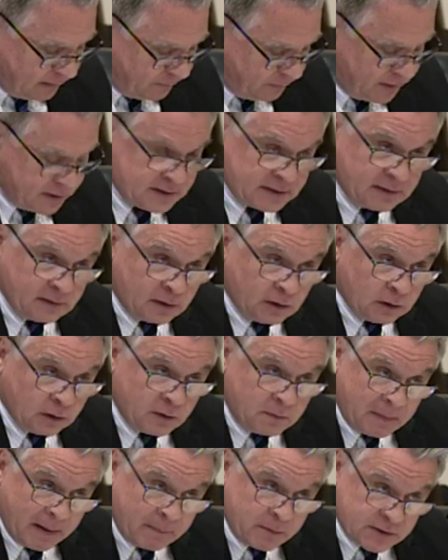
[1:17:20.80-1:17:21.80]
does it
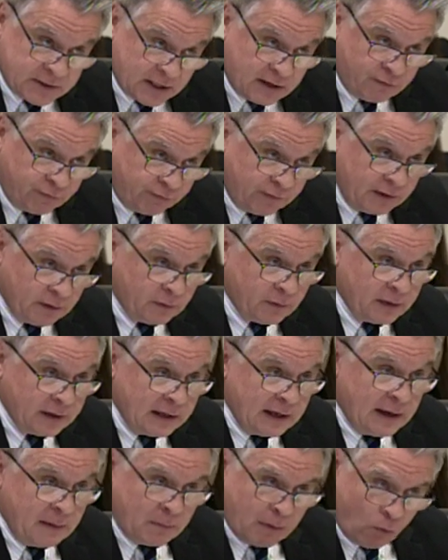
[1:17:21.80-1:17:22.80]
include members in the field?
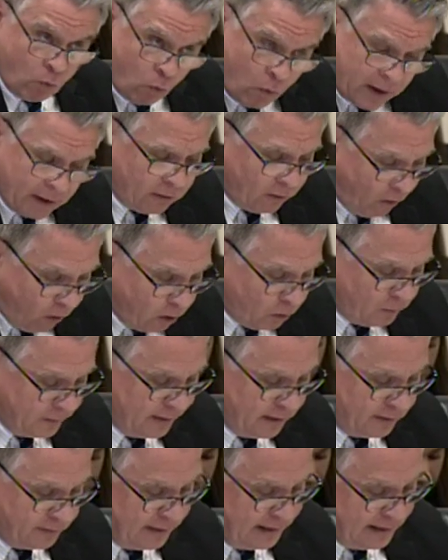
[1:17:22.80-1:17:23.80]
But where are
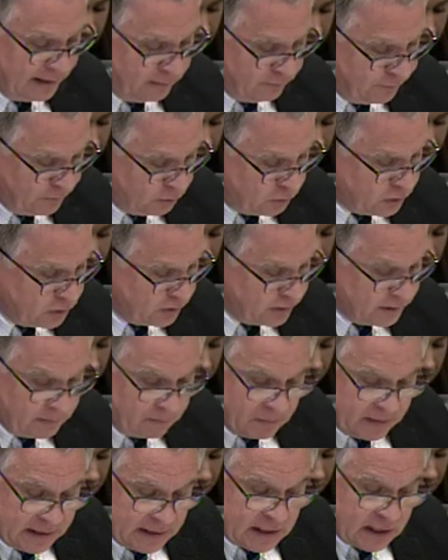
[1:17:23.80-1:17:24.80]
we on that, if you could?
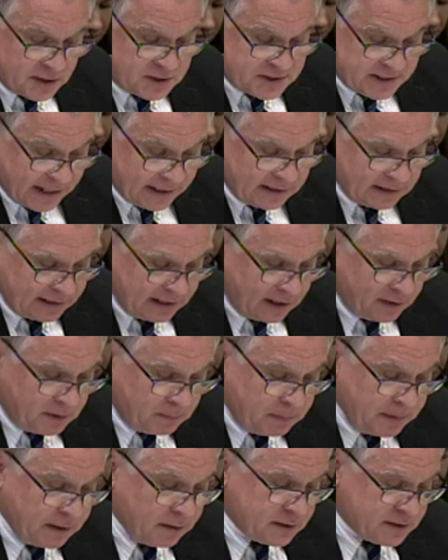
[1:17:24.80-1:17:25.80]
Secondly, on the
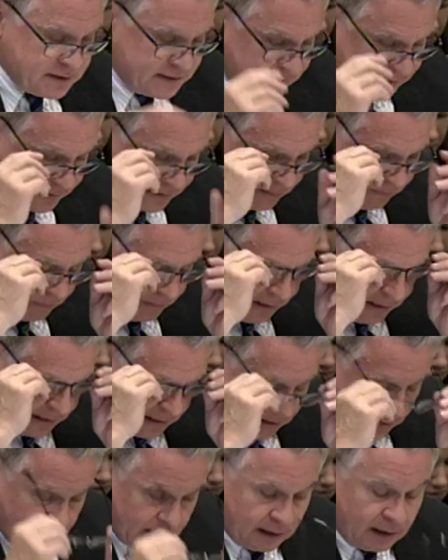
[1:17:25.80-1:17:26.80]
PRC,
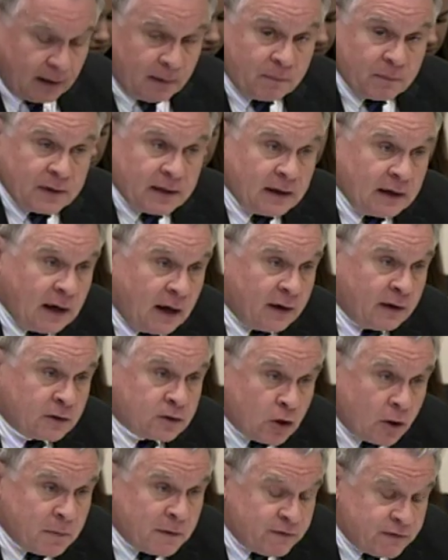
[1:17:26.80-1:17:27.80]
on
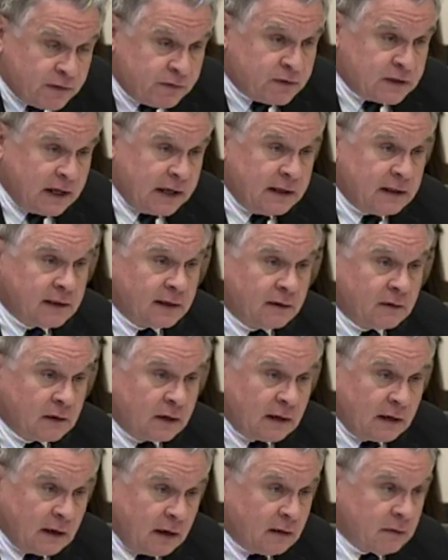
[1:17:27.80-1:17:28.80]
October 15th,
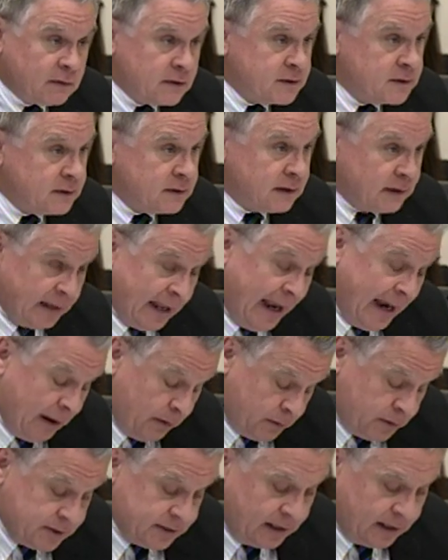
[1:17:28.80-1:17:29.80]
the
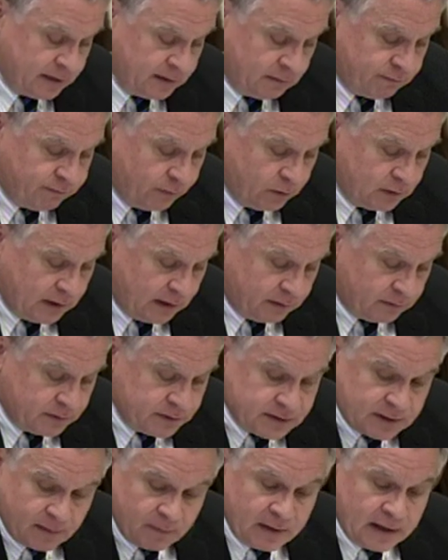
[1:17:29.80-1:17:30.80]
House, not the full
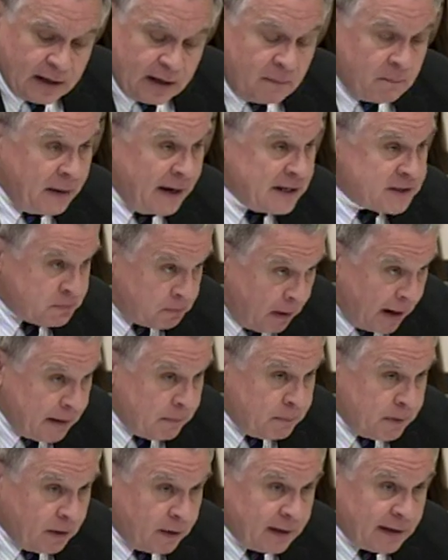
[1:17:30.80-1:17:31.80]
Congress, passed my
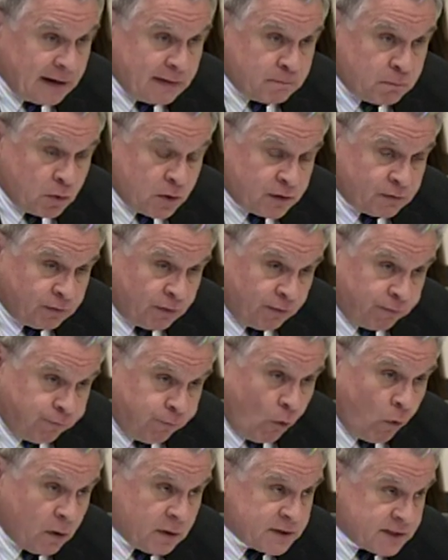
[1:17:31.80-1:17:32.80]
bill that I pushed for
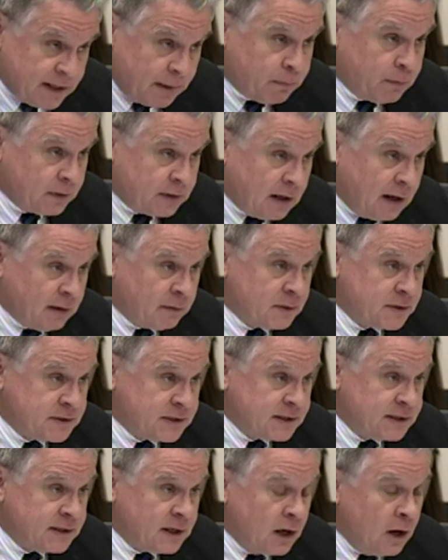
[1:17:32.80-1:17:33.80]
four separate
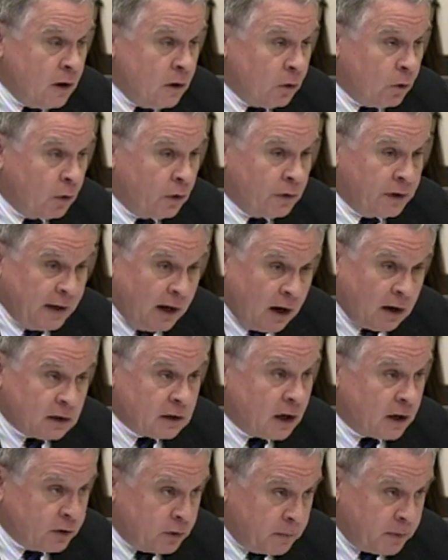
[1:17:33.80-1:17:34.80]
Congresses called the Hong
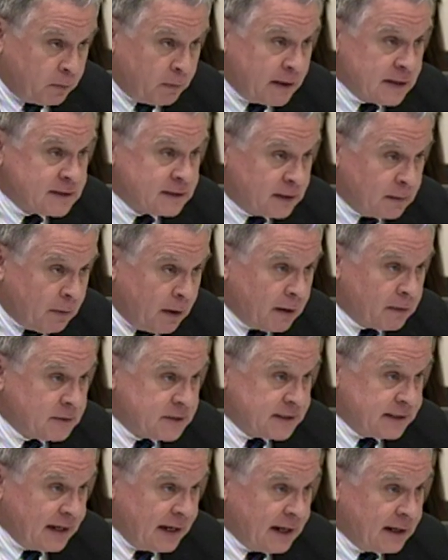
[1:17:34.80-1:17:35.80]
Kong Human Rights and
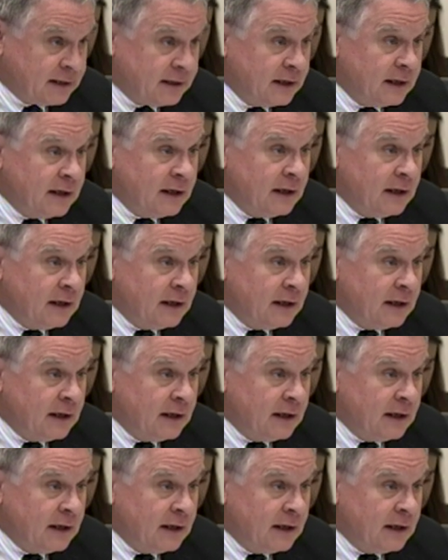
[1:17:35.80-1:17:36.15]
Democracy Act.